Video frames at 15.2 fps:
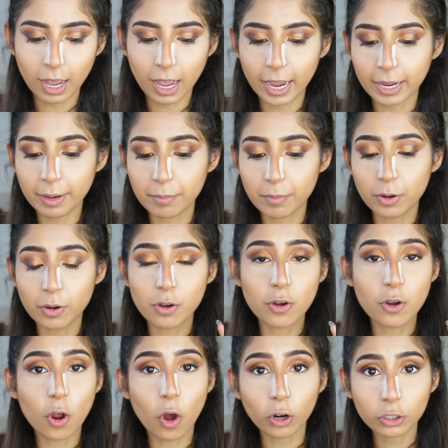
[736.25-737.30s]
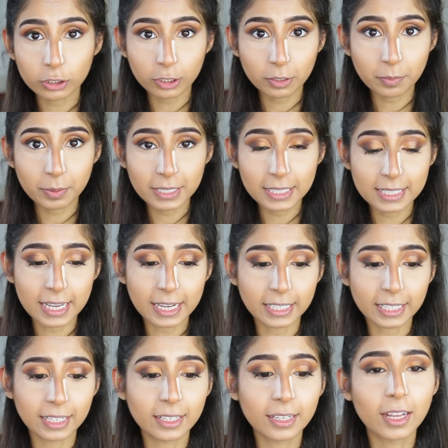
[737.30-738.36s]
I am not going to be
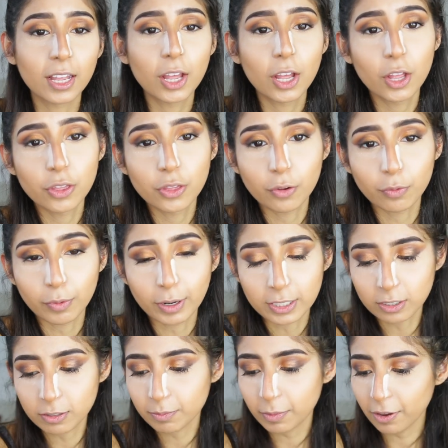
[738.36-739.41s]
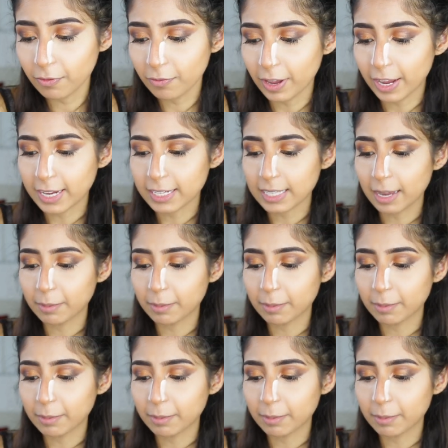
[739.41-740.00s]
setting the rest of my face.